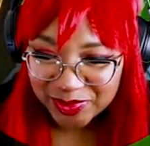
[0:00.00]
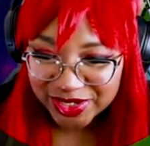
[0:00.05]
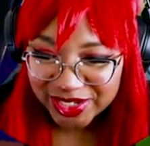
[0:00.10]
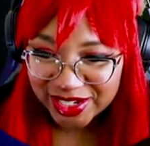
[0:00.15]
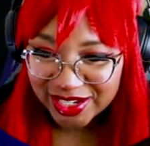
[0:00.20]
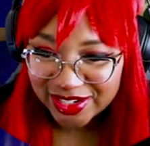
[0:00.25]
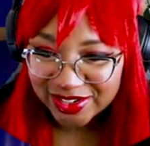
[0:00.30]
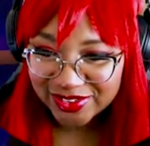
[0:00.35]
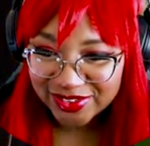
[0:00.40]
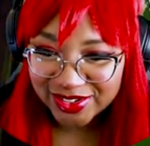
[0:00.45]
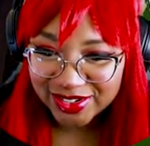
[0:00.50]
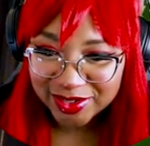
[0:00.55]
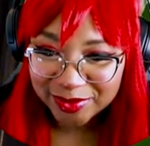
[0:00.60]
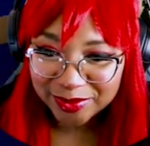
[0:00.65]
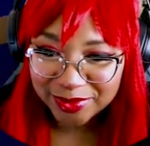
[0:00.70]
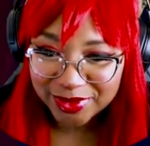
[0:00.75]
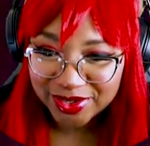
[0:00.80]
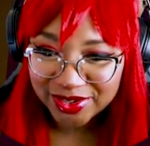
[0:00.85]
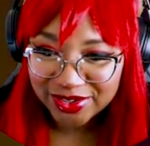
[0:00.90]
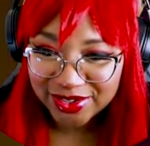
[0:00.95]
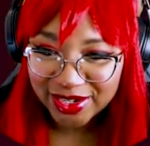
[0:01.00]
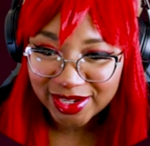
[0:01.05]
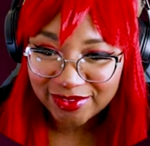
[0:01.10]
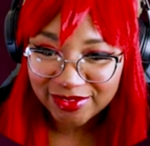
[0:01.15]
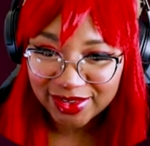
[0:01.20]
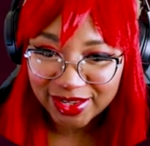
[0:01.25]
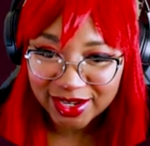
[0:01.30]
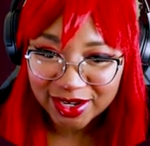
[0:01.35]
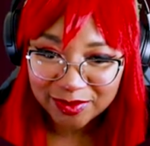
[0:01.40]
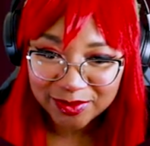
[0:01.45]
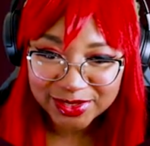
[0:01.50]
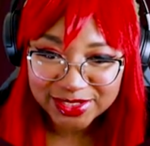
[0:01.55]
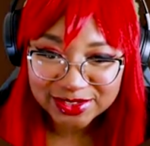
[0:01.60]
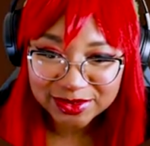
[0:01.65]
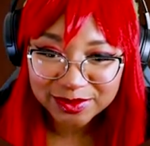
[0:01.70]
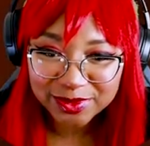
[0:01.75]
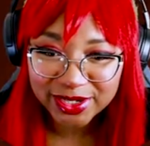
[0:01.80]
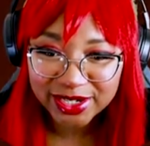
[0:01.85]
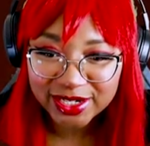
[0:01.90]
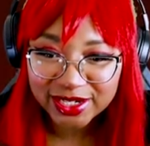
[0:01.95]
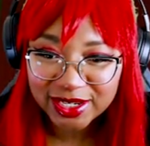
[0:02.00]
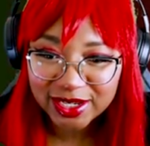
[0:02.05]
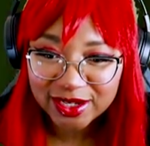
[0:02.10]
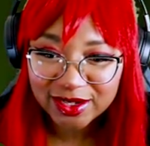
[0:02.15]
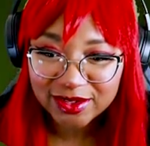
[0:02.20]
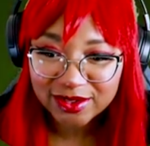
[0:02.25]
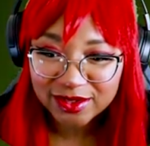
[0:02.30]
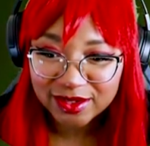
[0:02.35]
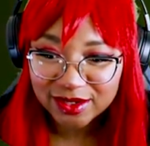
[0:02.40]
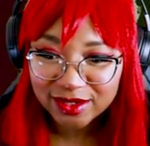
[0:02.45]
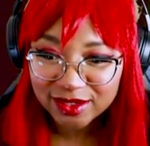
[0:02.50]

be huddled in a ball having like a mental breakdown.